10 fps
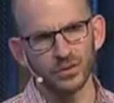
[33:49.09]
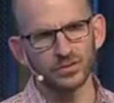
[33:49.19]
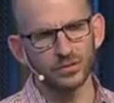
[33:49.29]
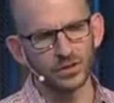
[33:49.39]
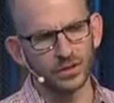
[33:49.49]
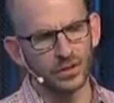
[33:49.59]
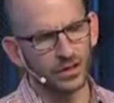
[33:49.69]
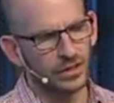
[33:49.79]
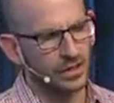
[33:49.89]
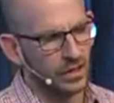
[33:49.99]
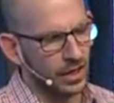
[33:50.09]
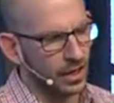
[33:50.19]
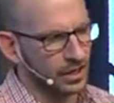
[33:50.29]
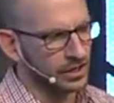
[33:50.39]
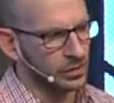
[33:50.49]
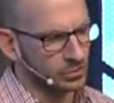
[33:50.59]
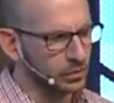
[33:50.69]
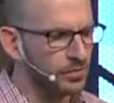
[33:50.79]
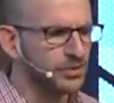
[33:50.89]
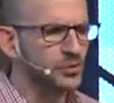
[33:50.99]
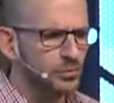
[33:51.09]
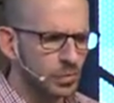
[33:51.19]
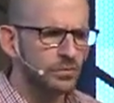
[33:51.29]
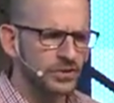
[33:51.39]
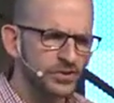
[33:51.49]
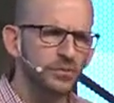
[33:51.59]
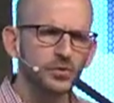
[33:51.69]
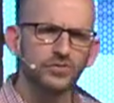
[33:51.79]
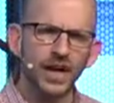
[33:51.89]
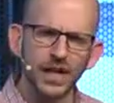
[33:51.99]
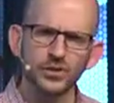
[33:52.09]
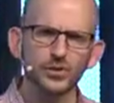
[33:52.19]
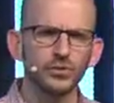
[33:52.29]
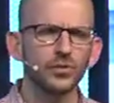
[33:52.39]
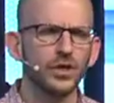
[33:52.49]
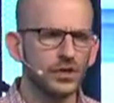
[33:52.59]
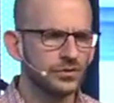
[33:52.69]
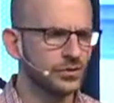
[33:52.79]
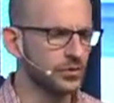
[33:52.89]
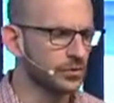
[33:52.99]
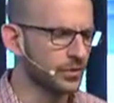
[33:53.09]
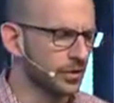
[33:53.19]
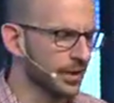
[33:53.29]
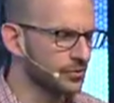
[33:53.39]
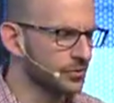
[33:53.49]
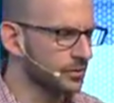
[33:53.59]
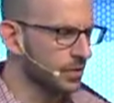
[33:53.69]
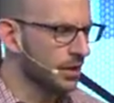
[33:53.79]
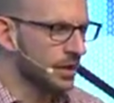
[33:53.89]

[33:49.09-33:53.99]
what to work on. What brings the most value to you, the customer?